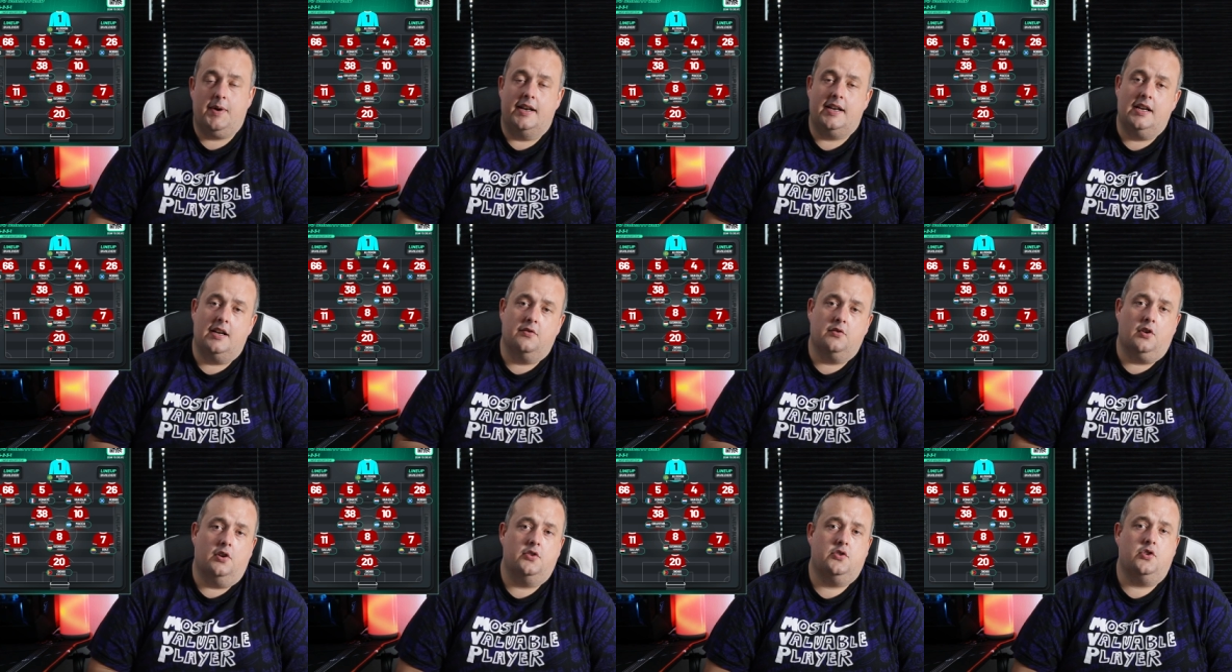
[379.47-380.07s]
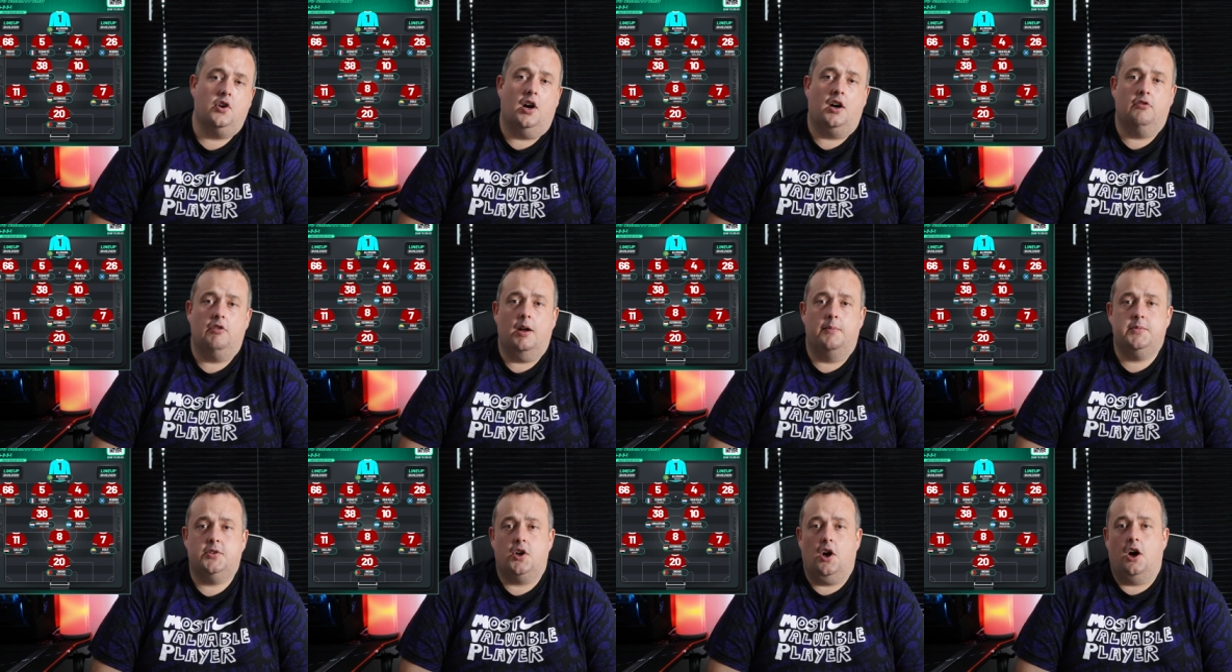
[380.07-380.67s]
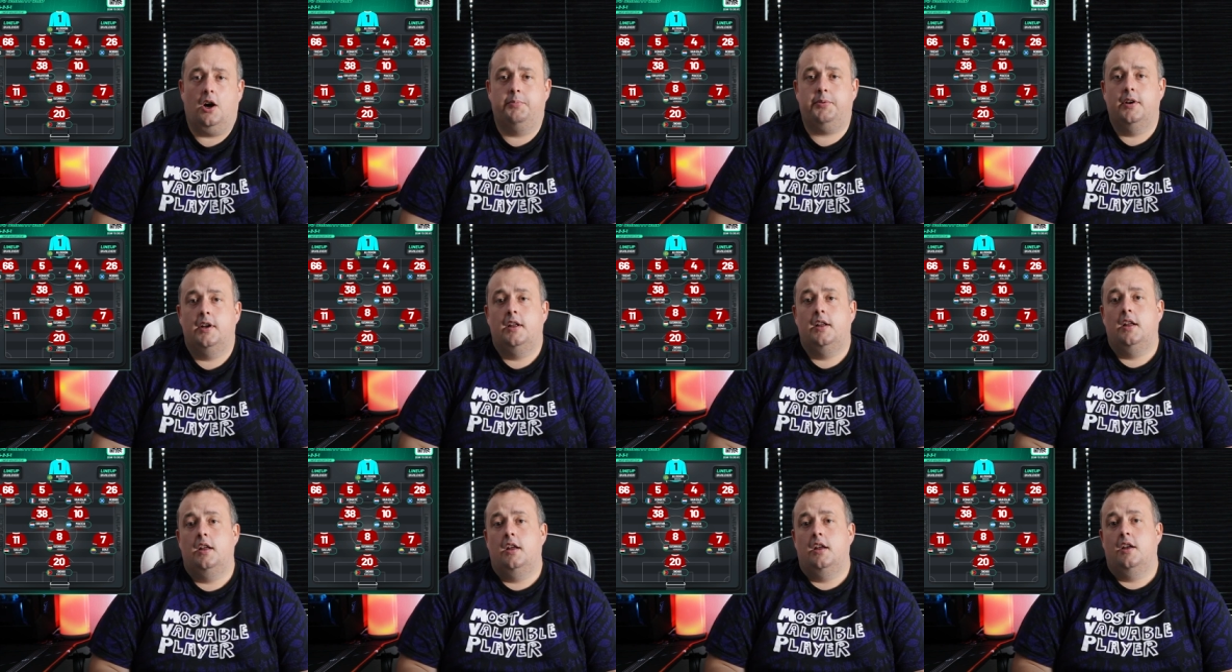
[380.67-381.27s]
And then I've got Jota up top
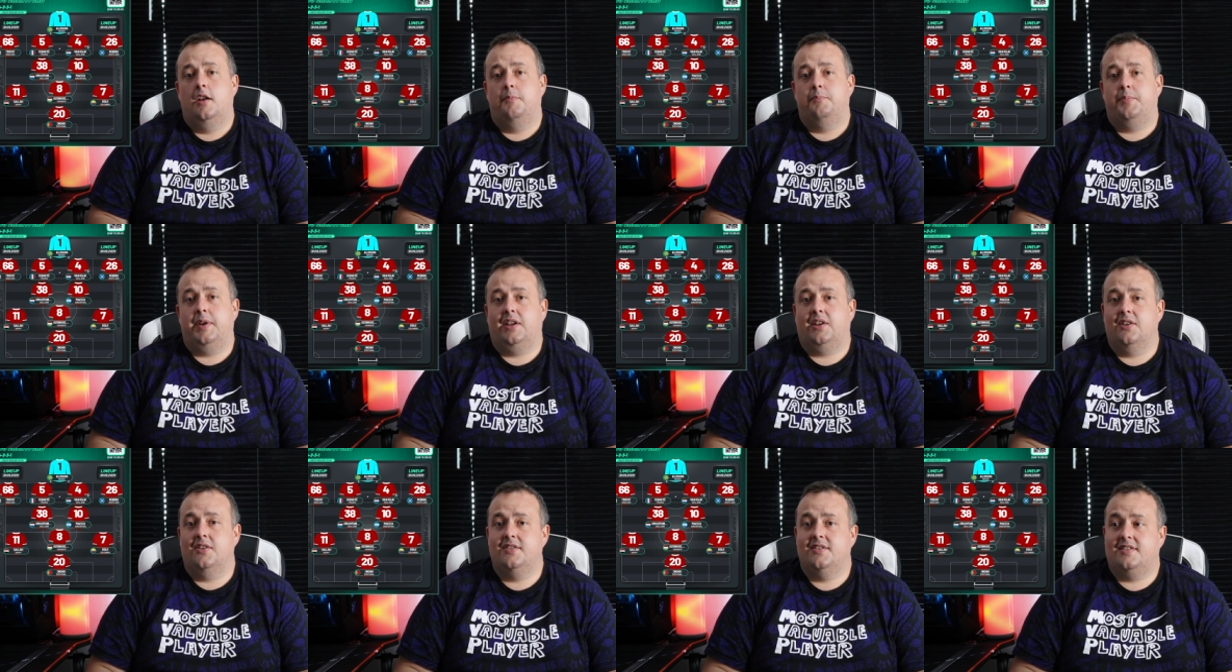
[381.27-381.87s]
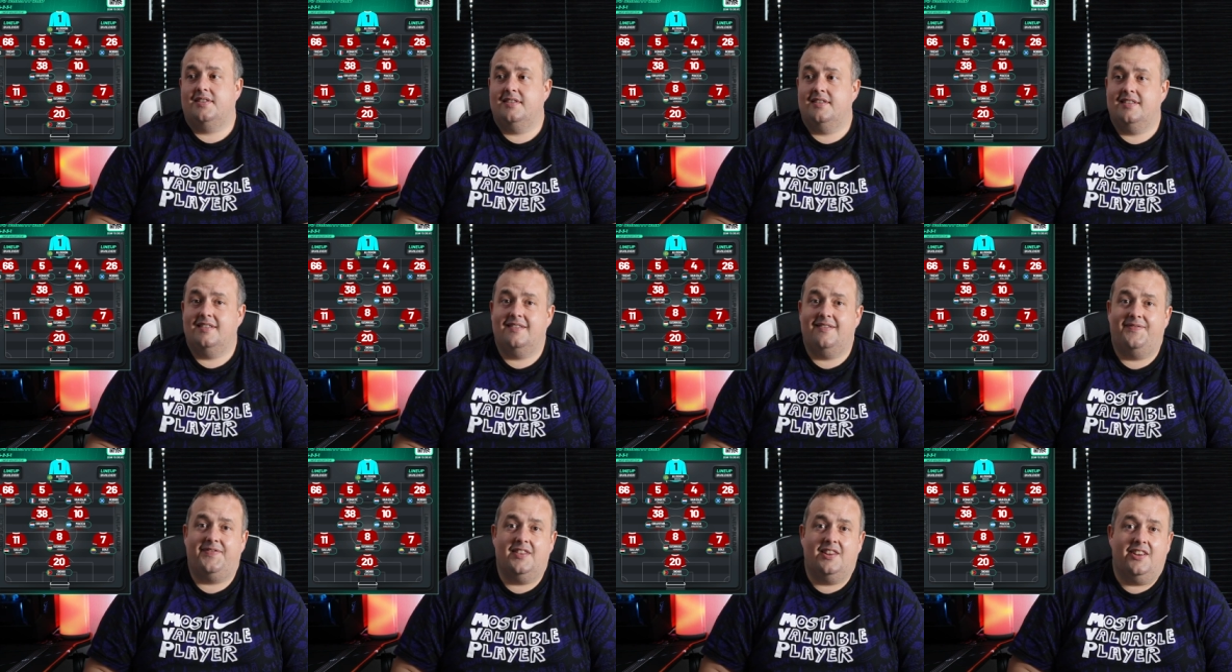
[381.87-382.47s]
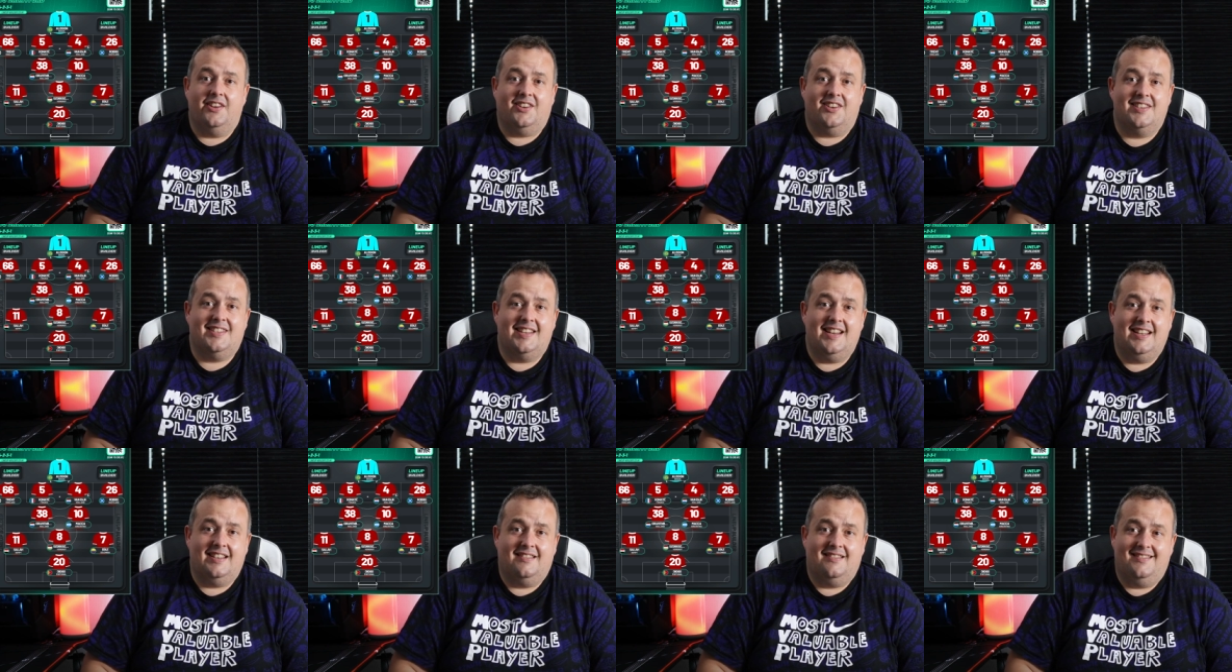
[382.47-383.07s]
because like I
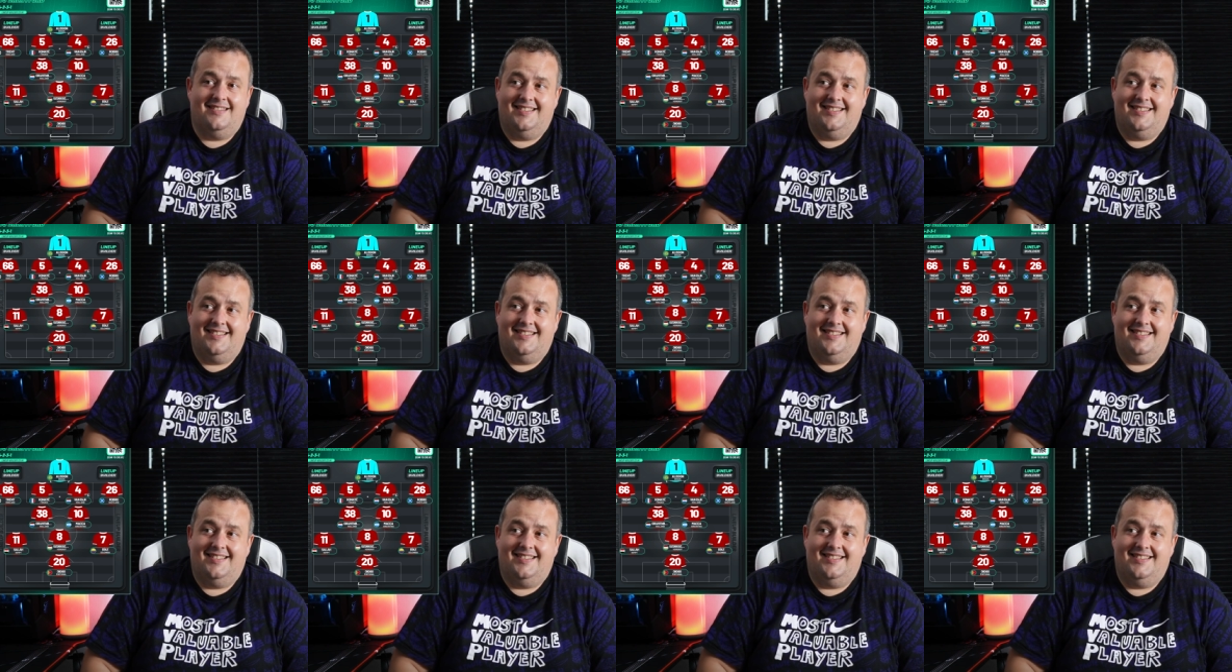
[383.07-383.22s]
said,